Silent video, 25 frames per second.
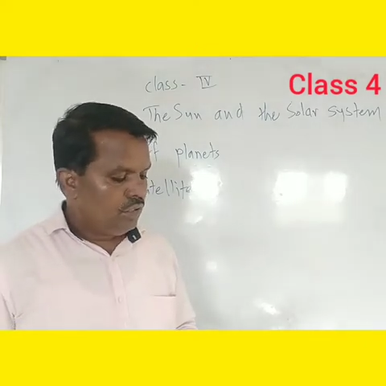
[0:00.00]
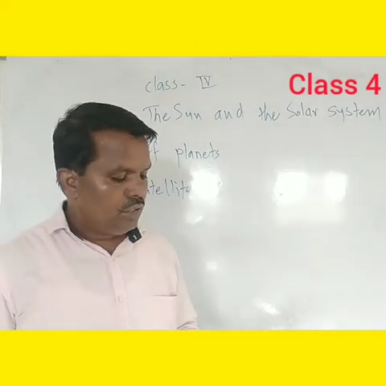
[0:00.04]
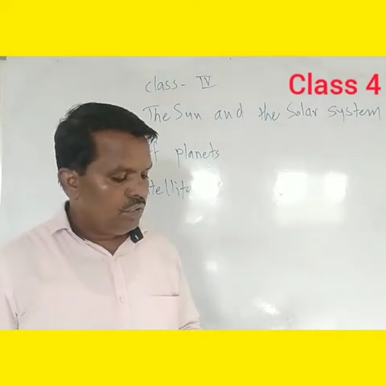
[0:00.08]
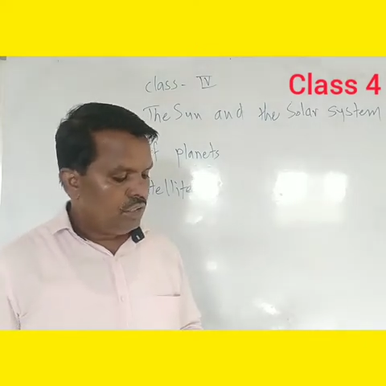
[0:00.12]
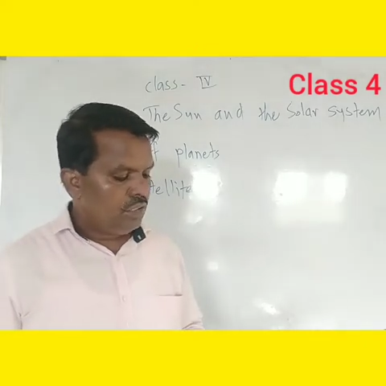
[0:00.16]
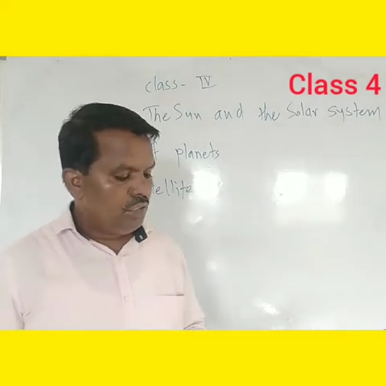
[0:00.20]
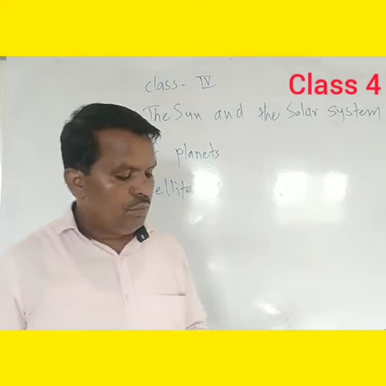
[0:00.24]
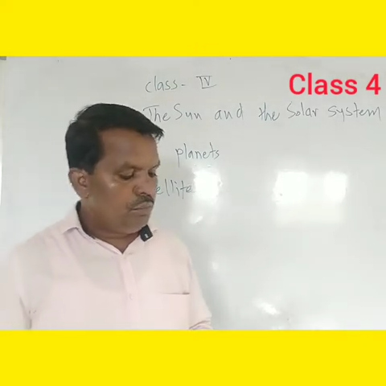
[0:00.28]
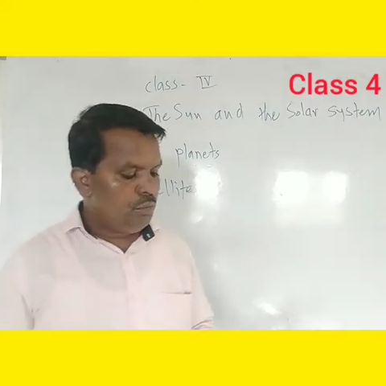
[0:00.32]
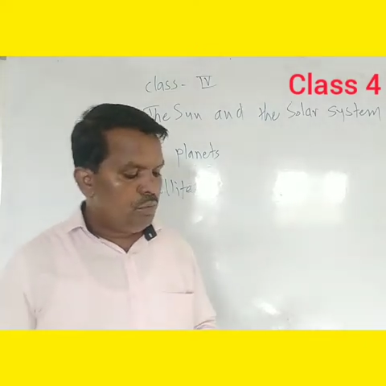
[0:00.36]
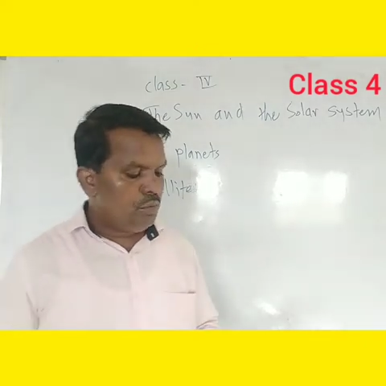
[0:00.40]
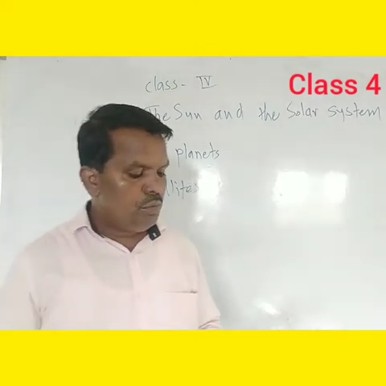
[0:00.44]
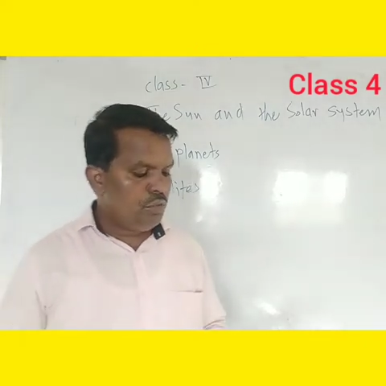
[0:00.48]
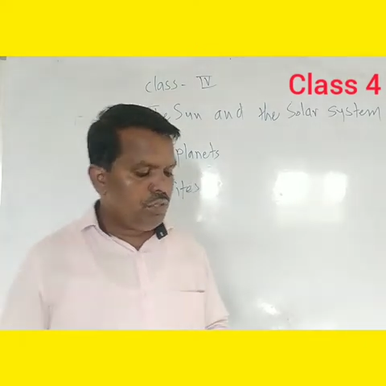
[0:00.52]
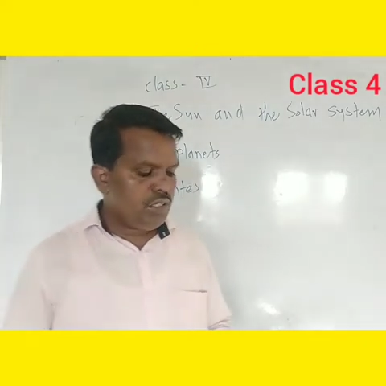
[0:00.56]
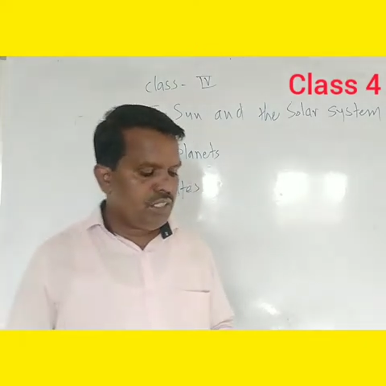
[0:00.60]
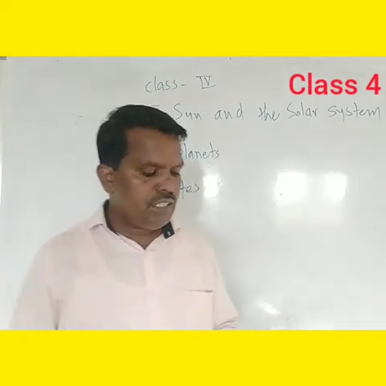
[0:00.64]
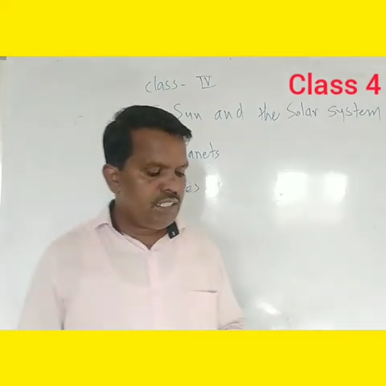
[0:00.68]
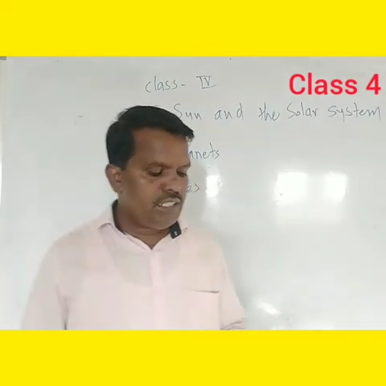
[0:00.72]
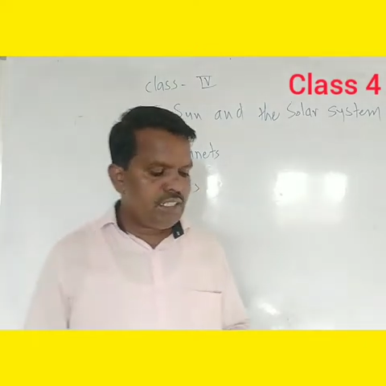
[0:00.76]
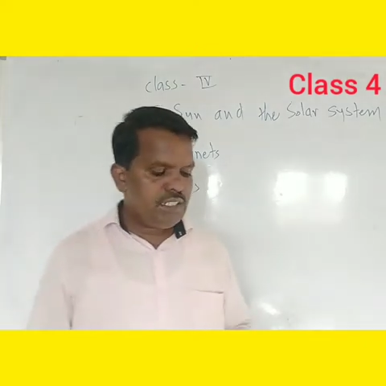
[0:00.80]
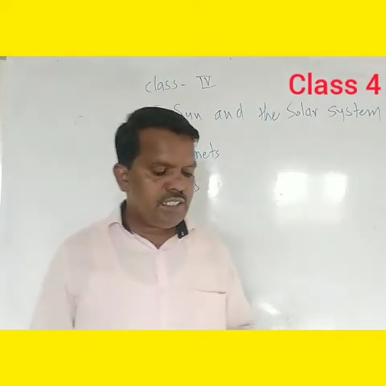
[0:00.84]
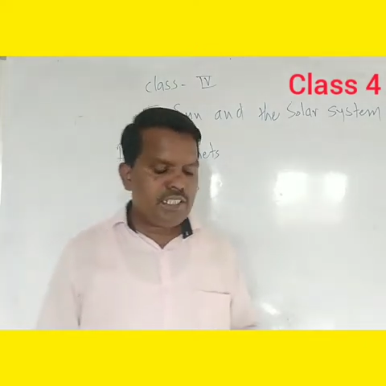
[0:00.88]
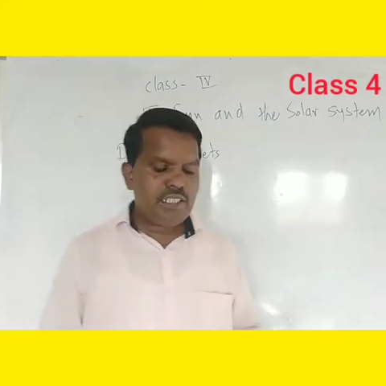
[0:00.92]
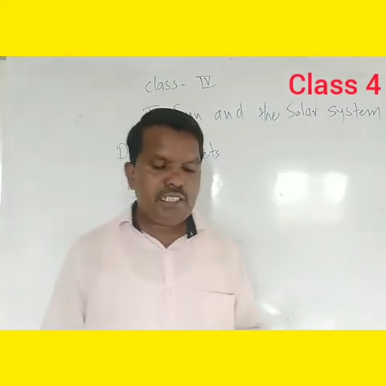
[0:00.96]
The
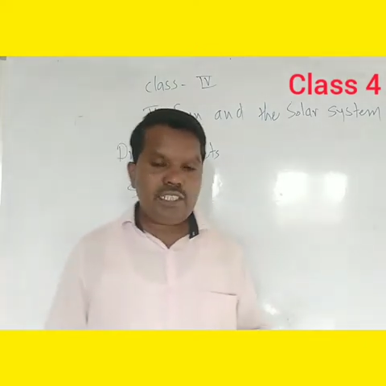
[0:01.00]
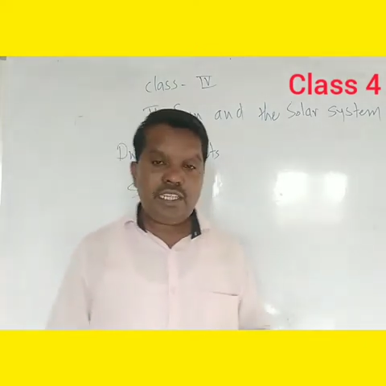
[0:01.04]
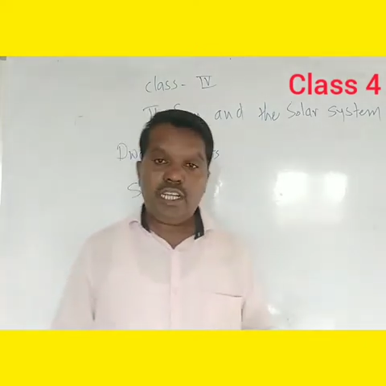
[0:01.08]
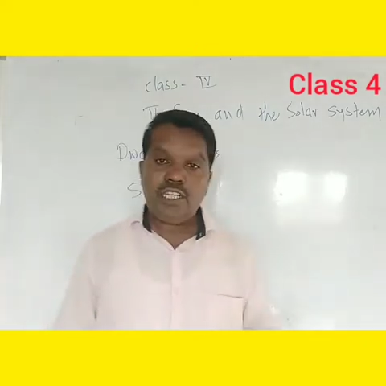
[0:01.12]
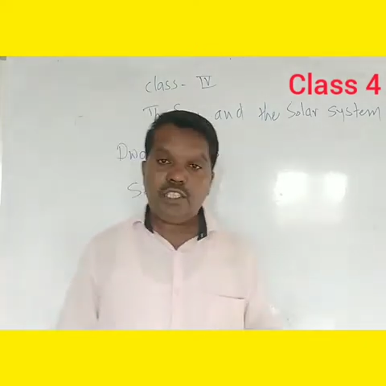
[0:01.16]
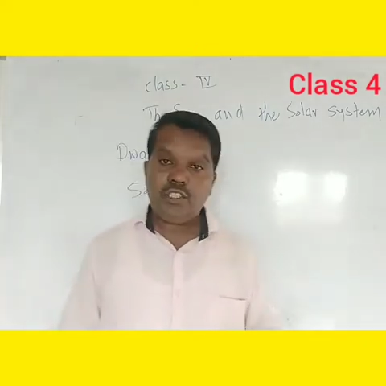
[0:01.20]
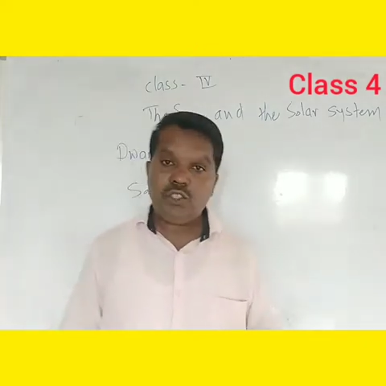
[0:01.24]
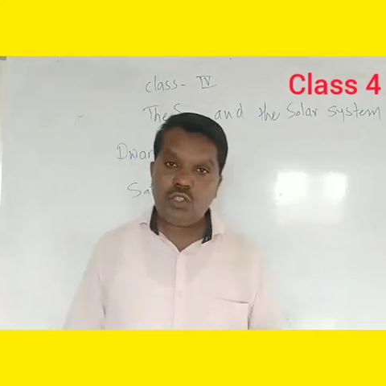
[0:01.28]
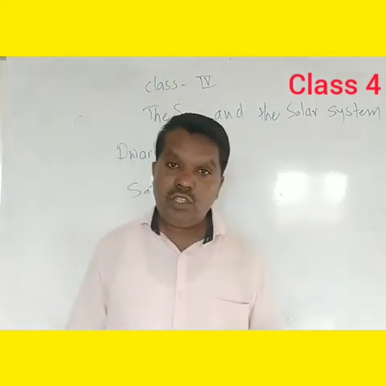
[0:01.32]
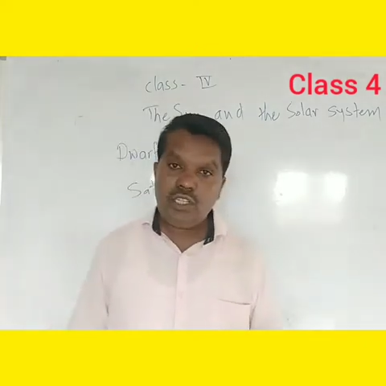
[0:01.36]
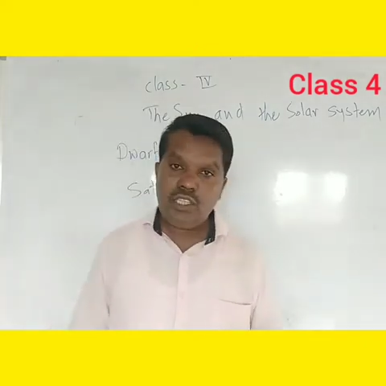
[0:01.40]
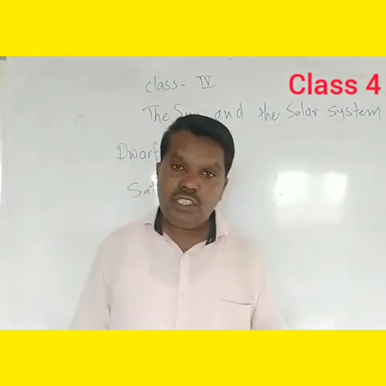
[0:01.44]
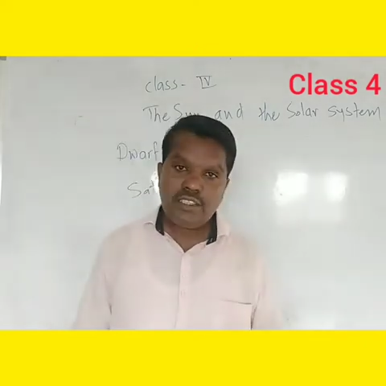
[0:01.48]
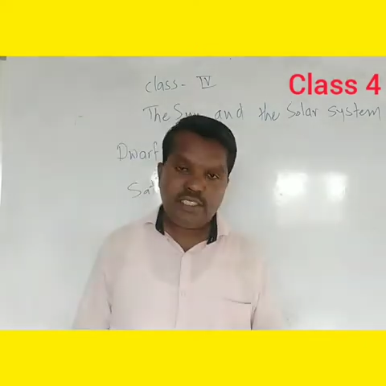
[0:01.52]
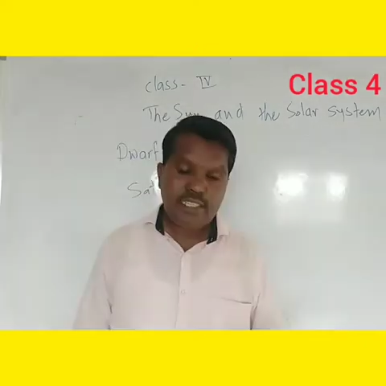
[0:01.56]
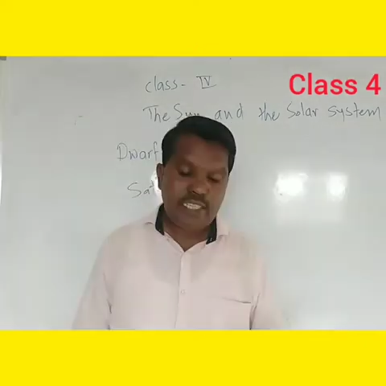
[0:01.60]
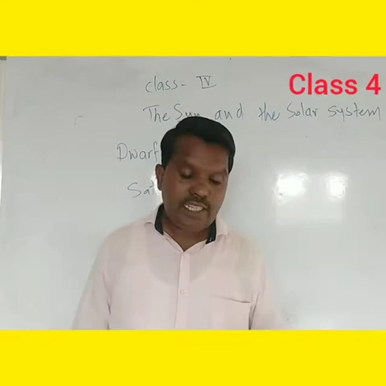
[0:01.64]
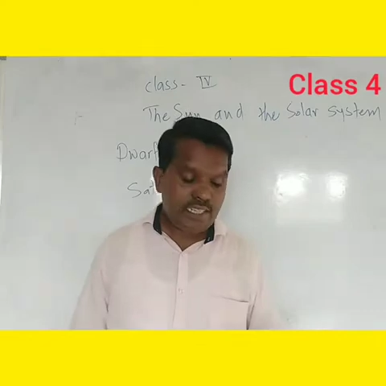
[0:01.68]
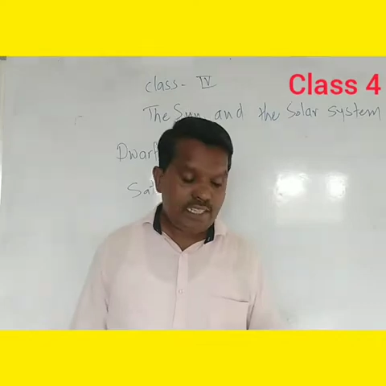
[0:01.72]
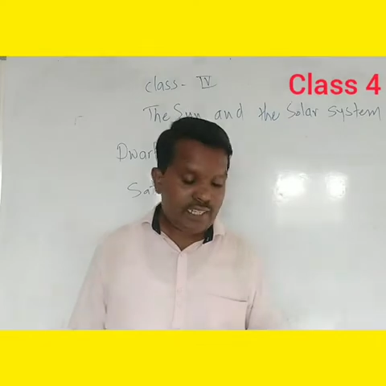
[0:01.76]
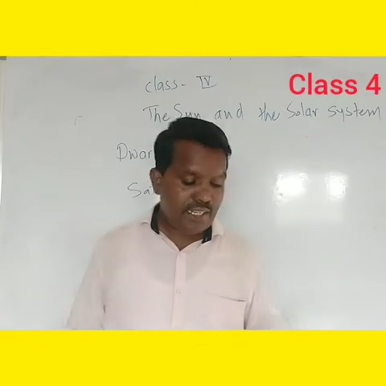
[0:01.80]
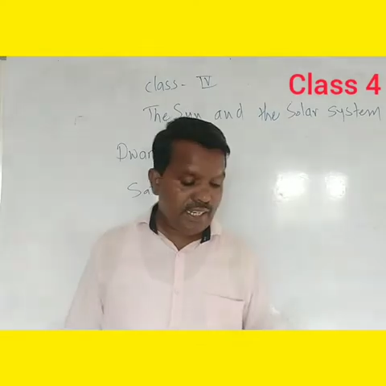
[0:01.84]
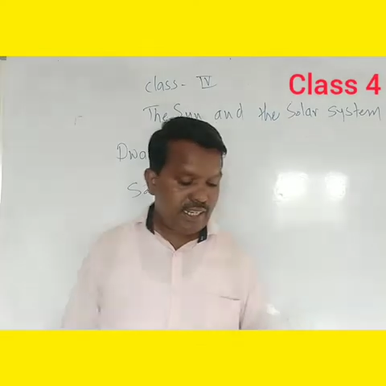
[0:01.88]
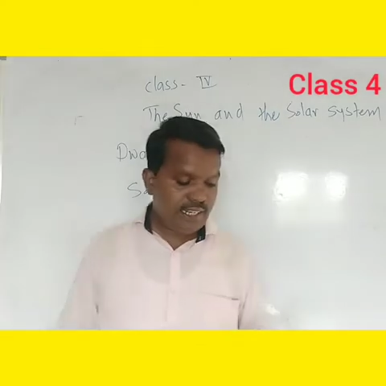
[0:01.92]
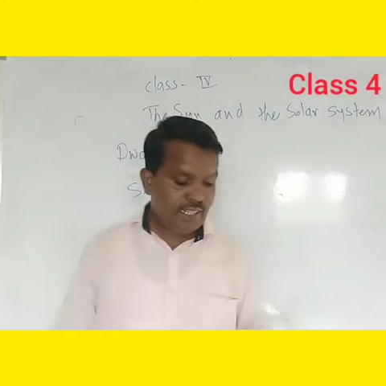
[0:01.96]
moon is a natural
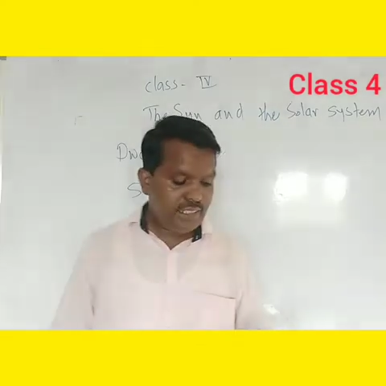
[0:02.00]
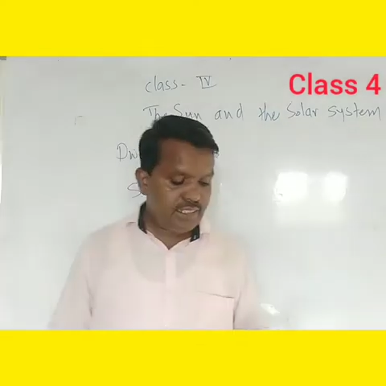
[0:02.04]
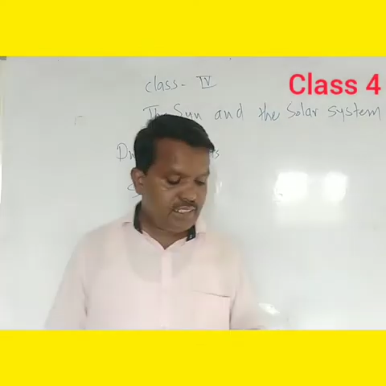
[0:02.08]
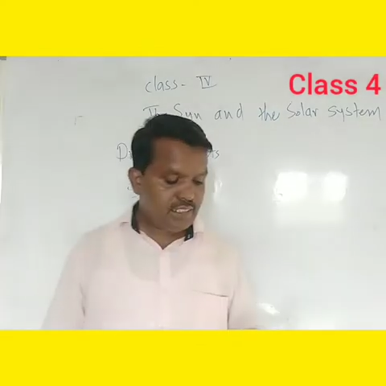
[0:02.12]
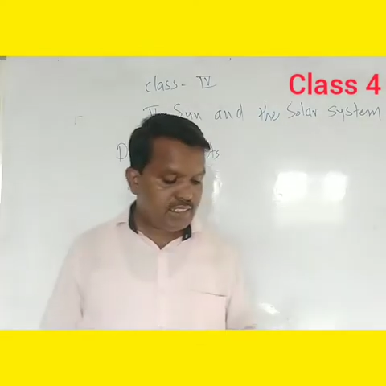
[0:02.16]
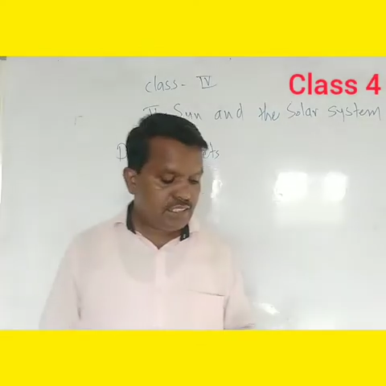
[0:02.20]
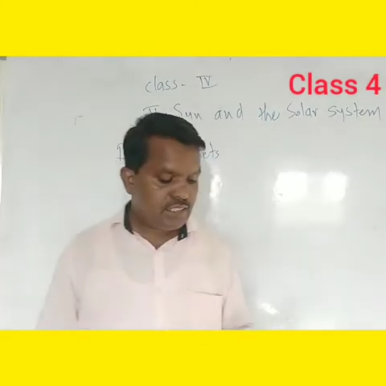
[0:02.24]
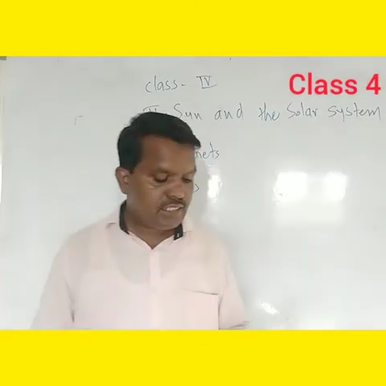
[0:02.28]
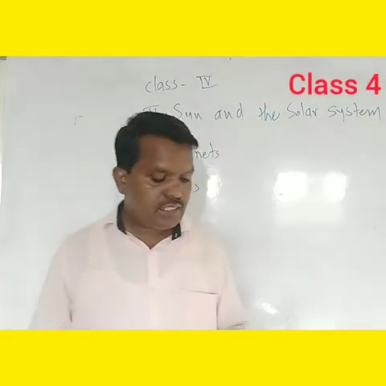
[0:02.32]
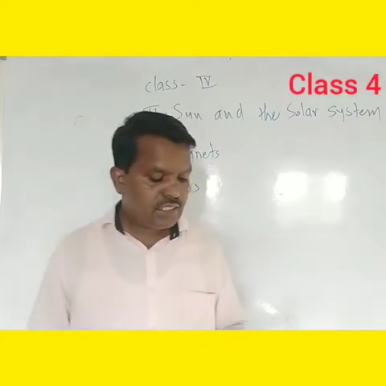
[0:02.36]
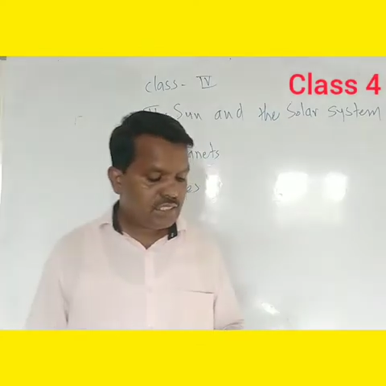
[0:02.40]
satellite